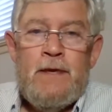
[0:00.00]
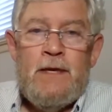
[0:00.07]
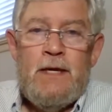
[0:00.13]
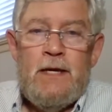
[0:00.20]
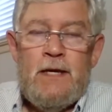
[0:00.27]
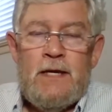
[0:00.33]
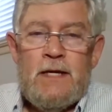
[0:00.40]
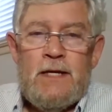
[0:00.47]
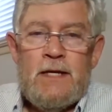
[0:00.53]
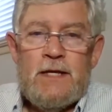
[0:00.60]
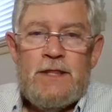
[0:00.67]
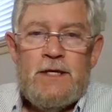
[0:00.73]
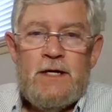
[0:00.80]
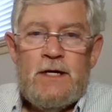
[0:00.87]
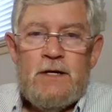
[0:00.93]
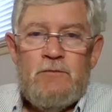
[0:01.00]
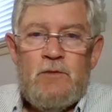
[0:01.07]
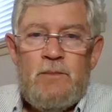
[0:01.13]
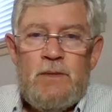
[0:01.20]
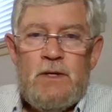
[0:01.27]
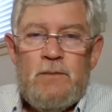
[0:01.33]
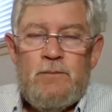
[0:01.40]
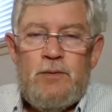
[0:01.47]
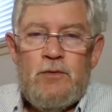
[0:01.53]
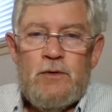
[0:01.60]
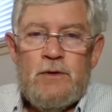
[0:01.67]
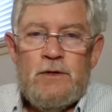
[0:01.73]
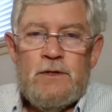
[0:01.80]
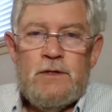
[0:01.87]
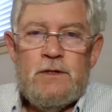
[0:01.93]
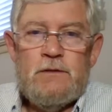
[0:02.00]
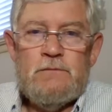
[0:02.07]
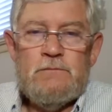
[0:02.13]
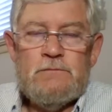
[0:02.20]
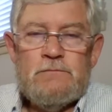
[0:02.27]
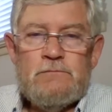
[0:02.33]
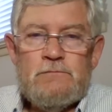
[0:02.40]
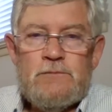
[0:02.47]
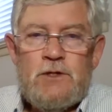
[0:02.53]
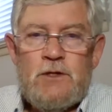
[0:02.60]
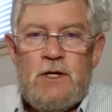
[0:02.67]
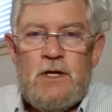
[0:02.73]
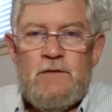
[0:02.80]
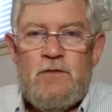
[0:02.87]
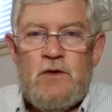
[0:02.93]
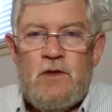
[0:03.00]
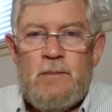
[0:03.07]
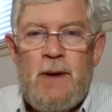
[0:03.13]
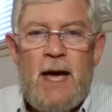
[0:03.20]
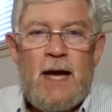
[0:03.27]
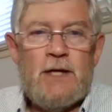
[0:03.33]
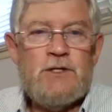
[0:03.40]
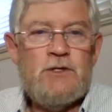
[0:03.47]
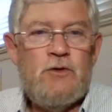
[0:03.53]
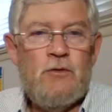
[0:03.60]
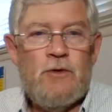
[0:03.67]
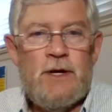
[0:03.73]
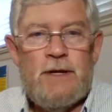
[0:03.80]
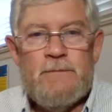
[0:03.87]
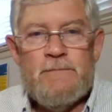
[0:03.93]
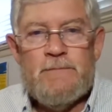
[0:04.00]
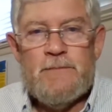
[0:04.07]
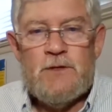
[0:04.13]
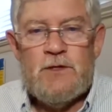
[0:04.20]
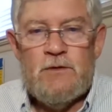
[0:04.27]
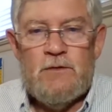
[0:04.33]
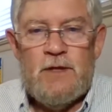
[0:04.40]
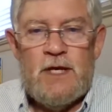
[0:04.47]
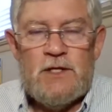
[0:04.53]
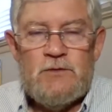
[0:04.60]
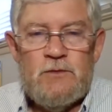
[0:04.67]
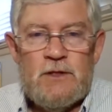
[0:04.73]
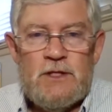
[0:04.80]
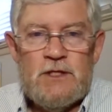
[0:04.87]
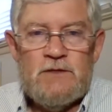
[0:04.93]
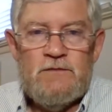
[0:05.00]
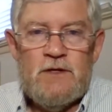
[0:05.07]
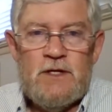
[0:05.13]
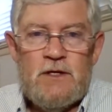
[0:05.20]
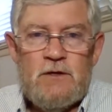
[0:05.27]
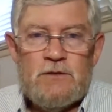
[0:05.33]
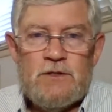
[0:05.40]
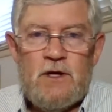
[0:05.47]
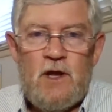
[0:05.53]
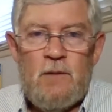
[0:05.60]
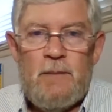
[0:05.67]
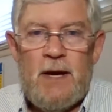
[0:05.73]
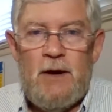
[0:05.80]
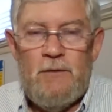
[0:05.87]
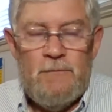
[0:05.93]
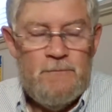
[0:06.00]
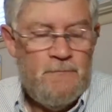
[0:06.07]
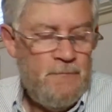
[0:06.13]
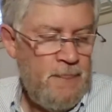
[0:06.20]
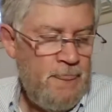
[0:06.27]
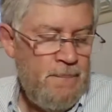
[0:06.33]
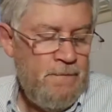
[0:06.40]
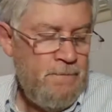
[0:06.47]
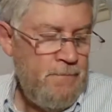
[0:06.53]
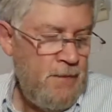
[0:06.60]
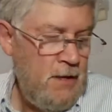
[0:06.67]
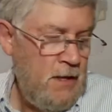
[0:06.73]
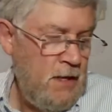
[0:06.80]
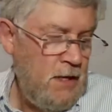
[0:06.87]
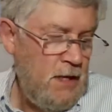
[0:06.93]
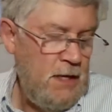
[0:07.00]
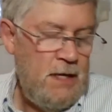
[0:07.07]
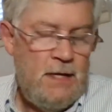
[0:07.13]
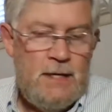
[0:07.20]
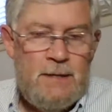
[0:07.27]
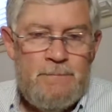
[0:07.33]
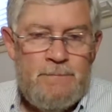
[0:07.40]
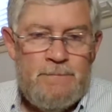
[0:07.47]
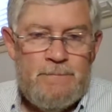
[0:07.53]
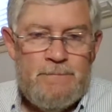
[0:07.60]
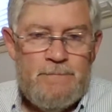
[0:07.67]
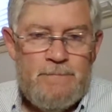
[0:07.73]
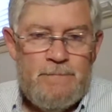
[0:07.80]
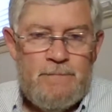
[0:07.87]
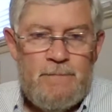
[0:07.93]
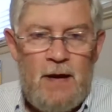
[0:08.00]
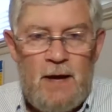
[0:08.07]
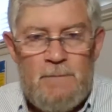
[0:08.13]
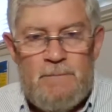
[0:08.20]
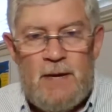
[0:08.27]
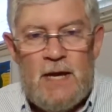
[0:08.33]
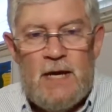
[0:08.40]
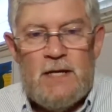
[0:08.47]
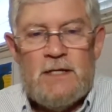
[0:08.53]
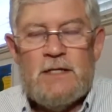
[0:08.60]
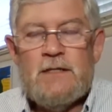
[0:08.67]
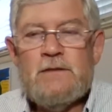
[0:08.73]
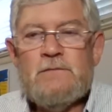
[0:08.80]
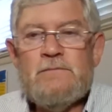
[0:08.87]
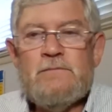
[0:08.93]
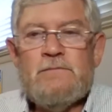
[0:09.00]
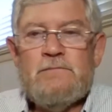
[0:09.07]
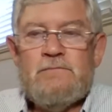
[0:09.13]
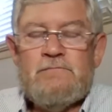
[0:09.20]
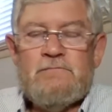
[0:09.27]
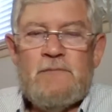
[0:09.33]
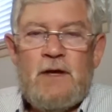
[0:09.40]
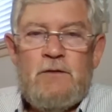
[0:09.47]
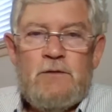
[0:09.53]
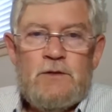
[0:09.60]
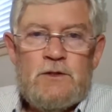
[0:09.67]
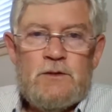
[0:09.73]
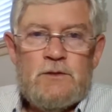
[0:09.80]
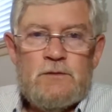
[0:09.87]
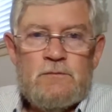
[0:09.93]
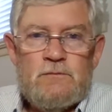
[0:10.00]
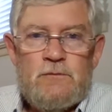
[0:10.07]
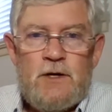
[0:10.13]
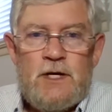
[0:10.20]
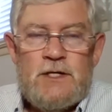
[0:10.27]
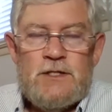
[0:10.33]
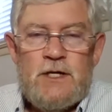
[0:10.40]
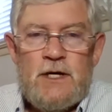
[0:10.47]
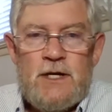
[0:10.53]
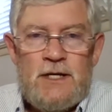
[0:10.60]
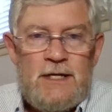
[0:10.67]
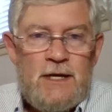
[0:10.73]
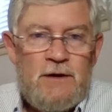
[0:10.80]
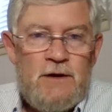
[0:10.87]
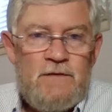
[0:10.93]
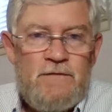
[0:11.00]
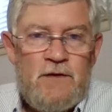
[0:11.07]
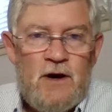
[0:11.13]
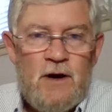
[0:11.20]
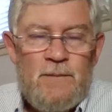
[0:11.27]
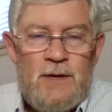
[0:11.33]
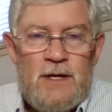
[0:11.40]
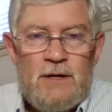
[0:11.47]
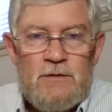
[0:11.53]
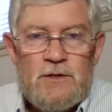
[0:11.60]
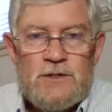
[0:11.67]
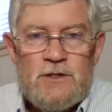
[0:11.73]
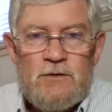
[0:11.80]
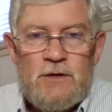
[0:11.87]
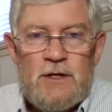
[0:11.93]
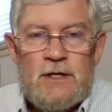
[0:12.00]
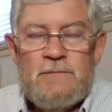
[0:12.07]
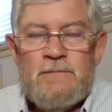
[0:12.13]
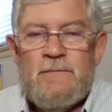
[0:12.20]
And I thought it would be important to give you the backstory. So that's what this video is all about. Um, I'm Matt. I was raised on a dairy farm in Arizona